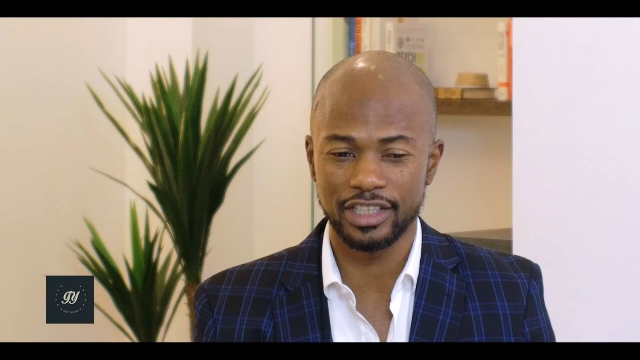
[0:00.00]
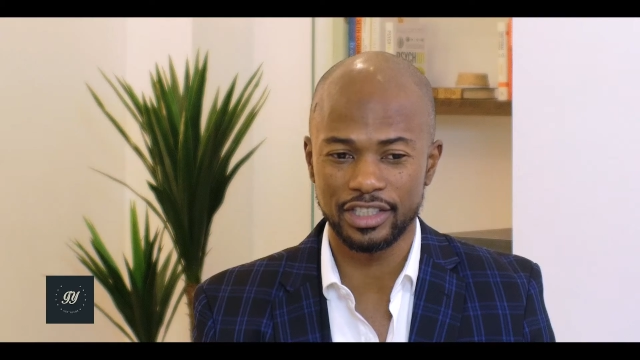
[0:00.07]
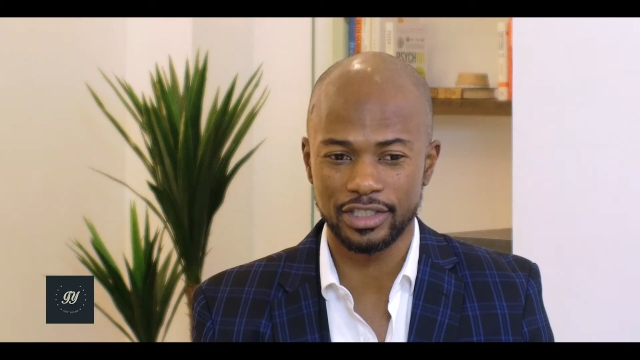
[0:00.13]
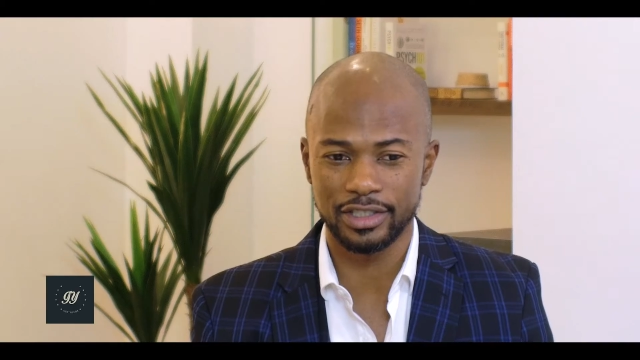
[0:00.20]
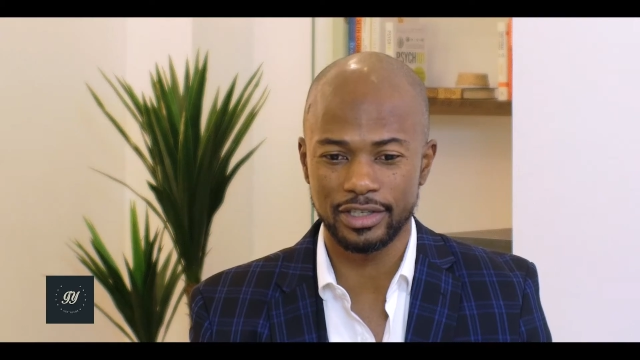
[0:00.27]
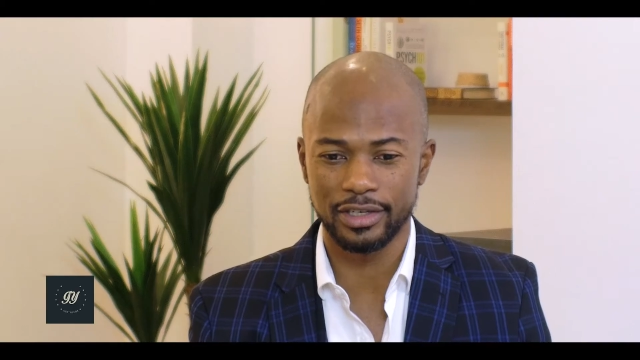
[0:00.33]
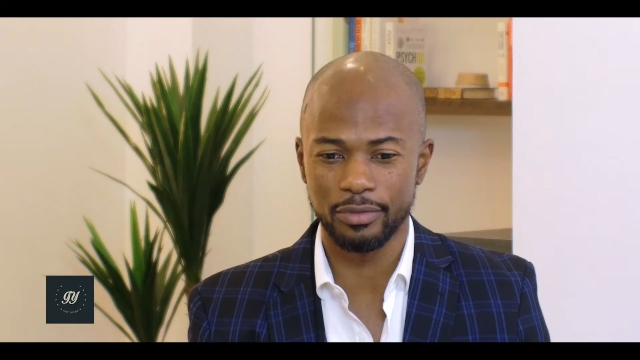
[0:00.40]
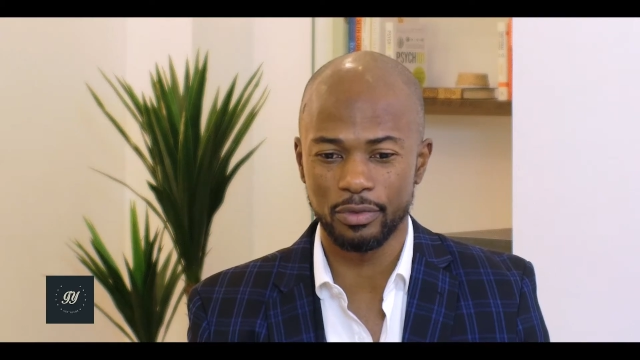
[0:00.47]
just
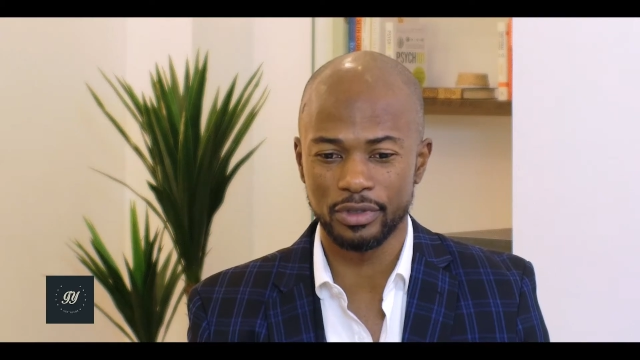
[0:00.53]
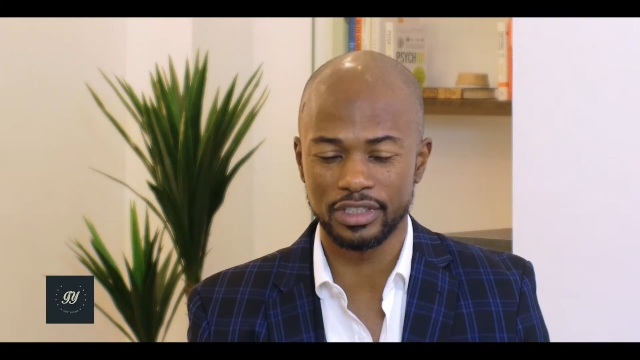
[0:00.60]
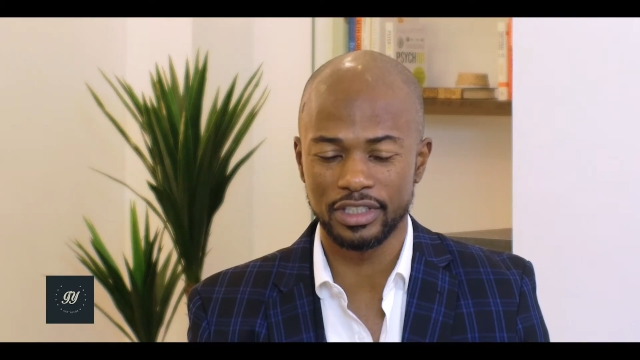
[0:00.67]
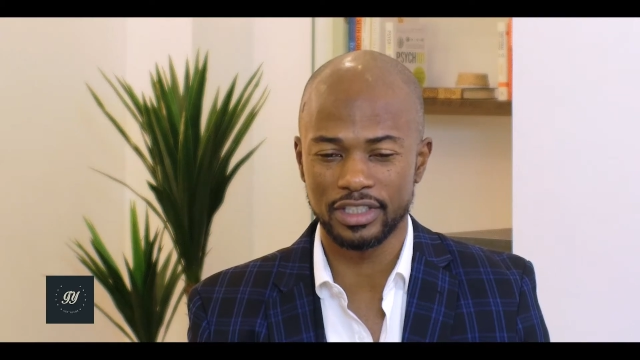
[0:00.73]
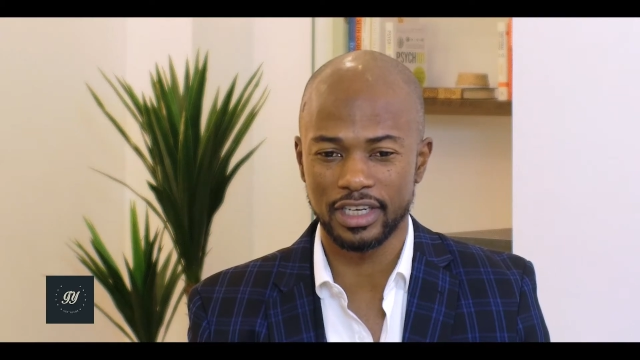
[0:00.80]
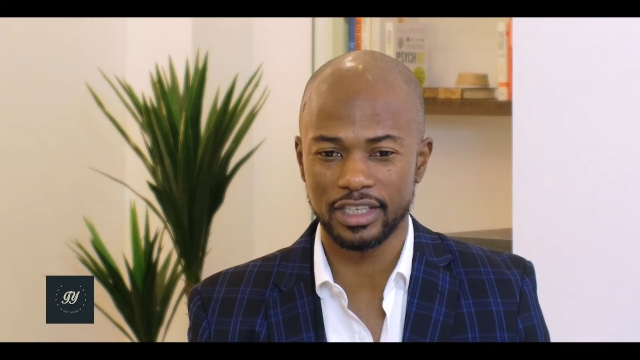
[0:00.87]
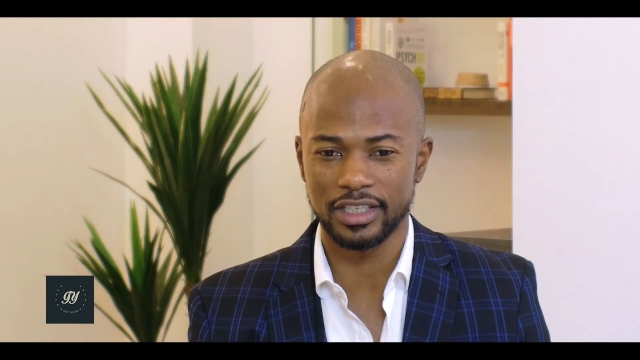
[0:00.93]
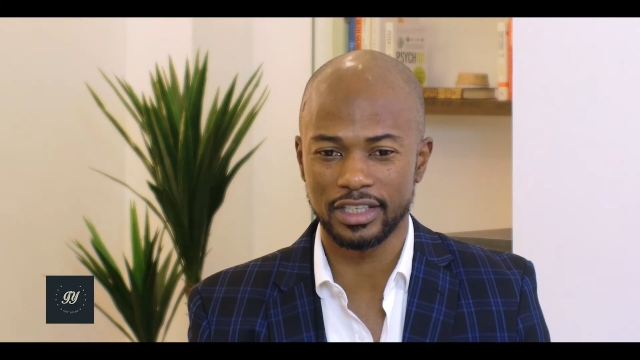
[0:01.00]
was
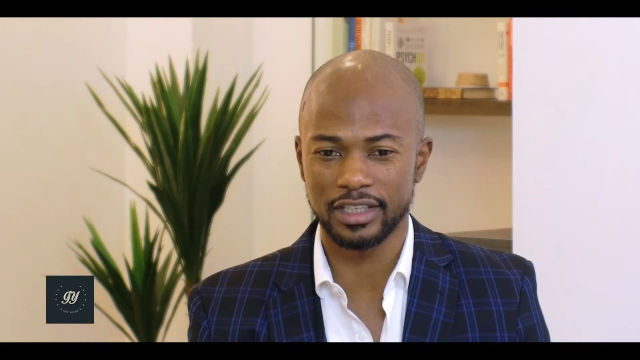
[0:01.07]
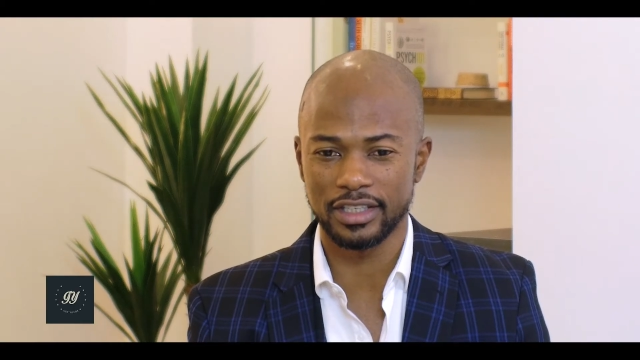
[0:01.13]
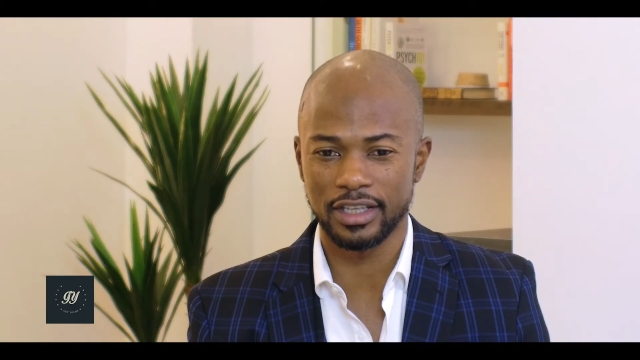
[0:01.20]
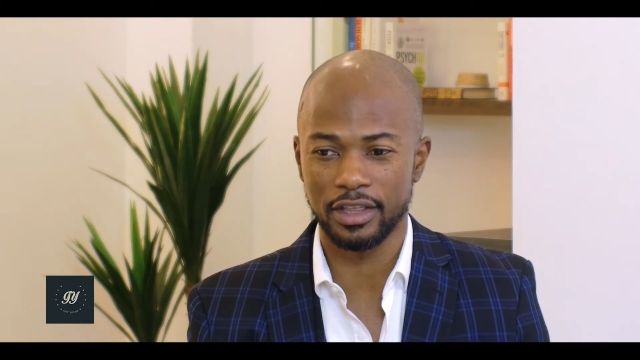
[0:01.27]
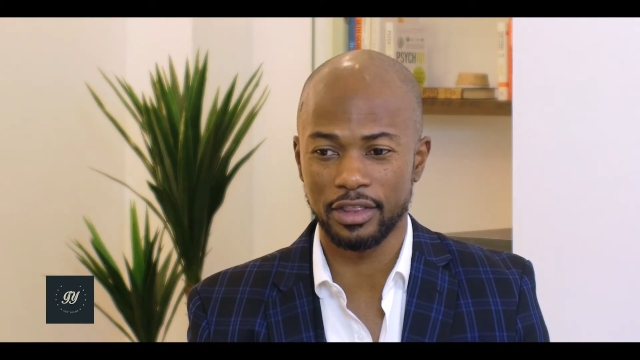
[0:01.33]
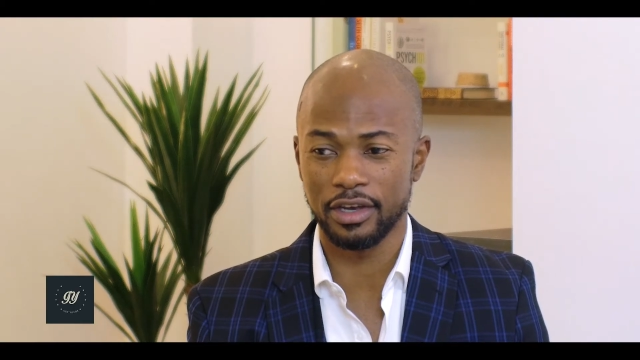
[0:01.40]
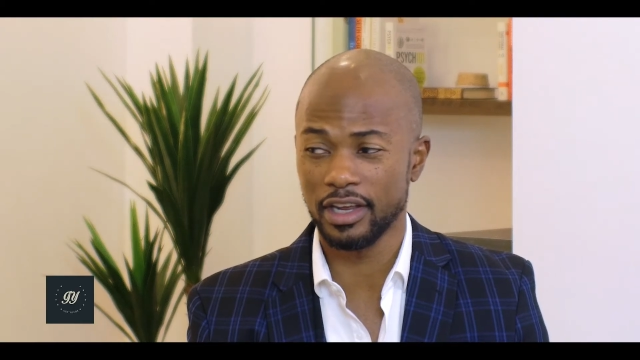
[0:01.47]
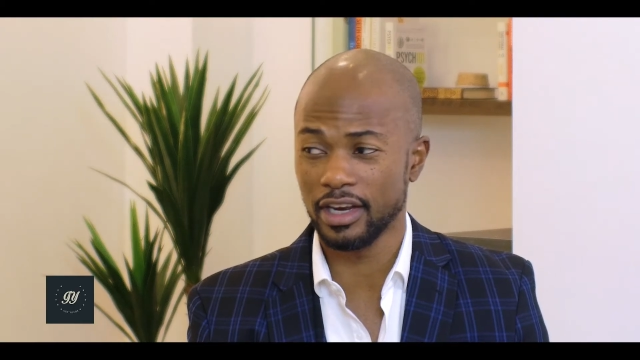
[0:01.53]
discussing this the
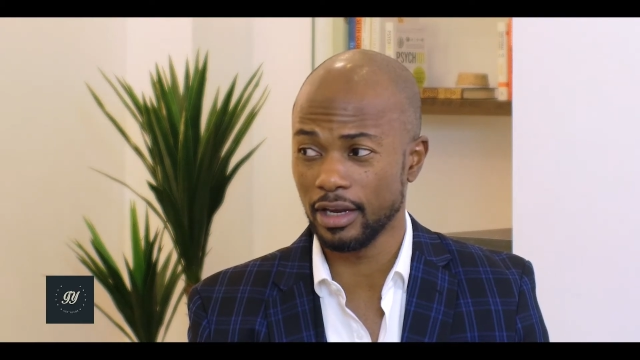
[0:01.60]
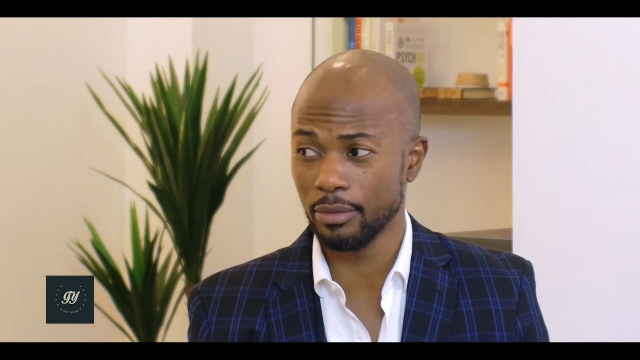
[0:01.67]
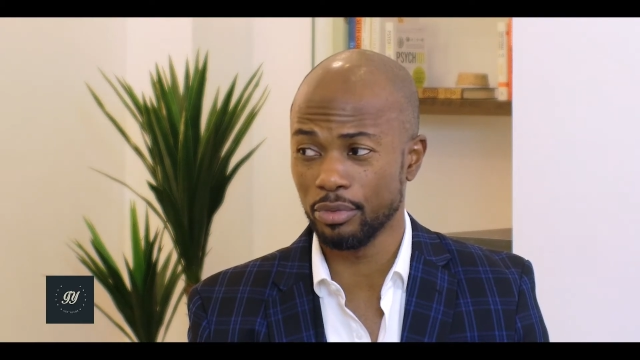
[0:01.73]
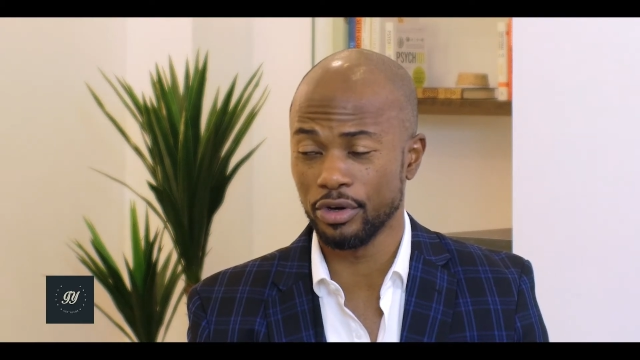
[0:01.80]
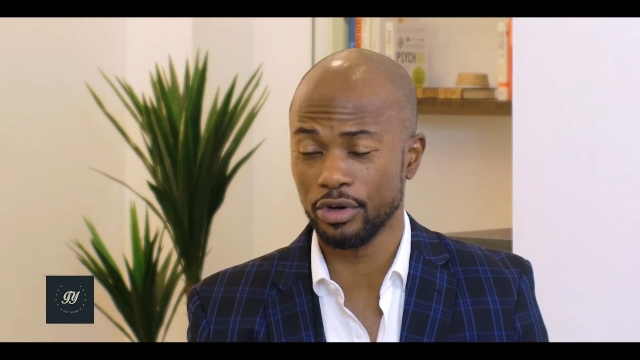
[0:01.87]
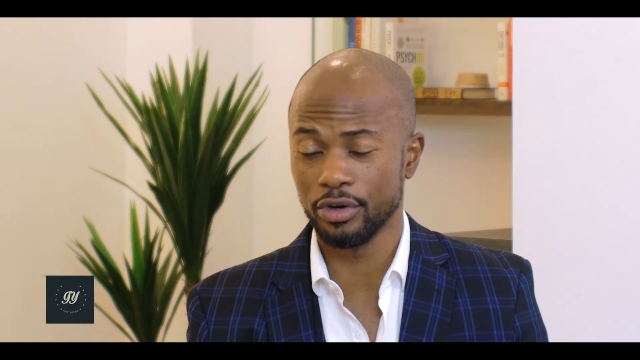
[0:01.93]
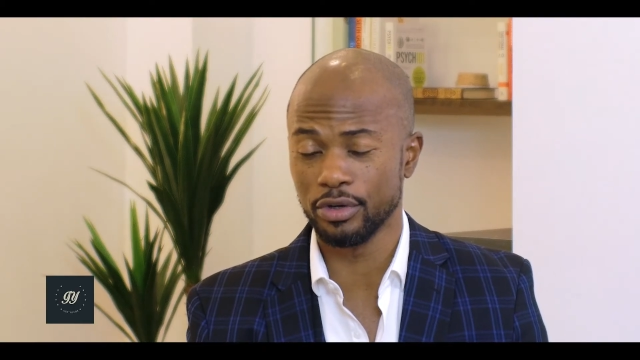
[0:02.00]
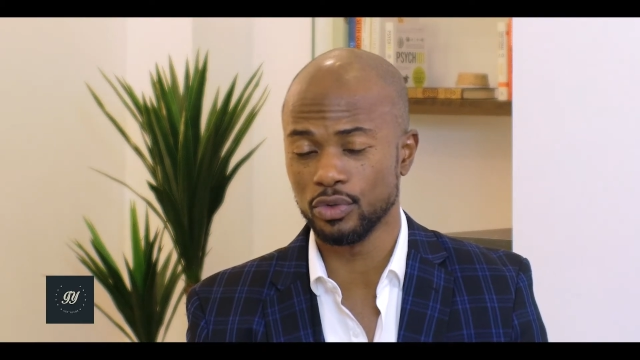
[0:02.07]
other day and I put
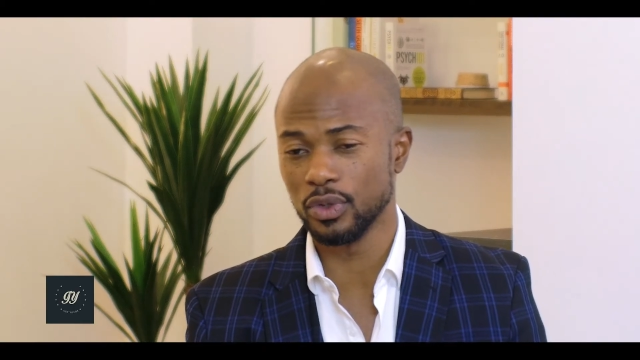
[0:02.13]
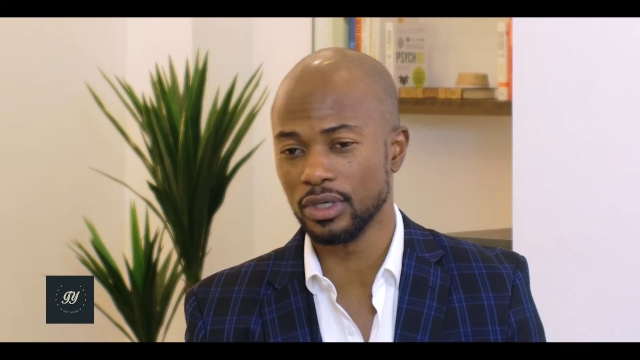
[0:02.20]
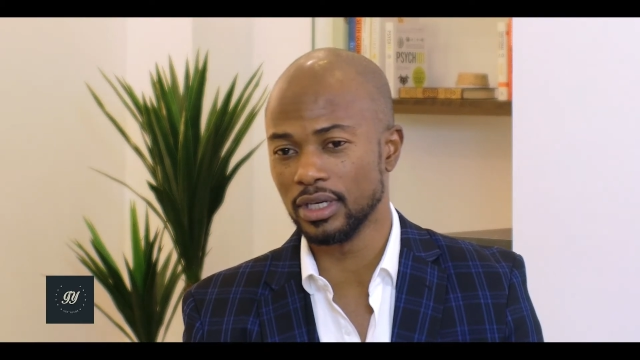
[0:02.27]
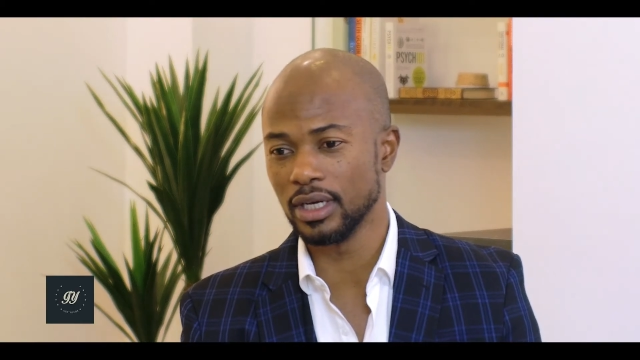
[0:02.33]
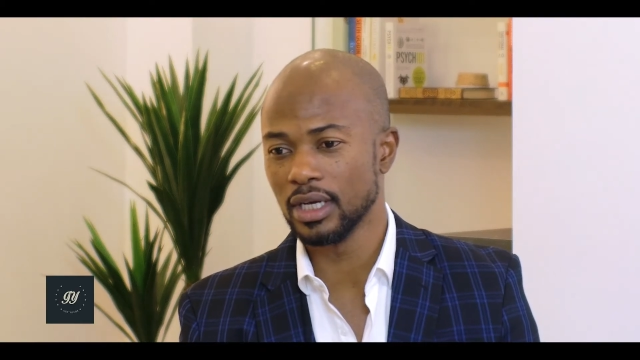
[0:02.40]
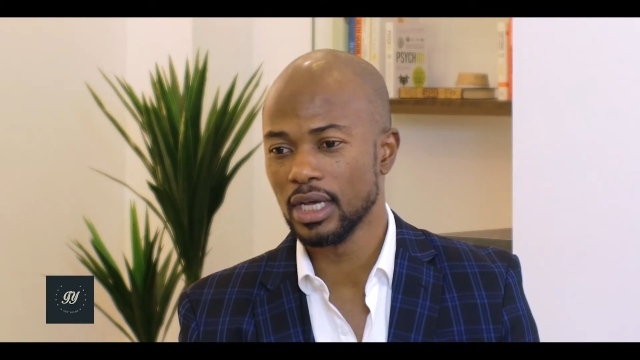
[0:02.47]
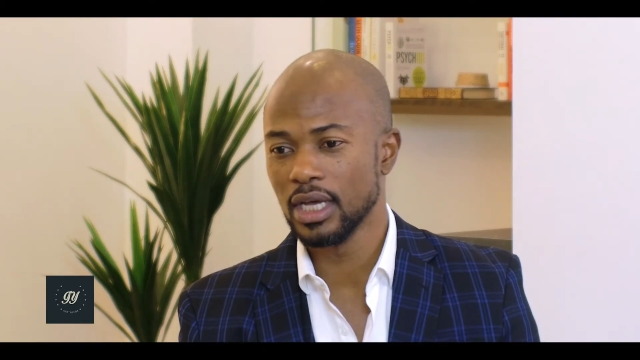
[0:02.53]
it on Twitter.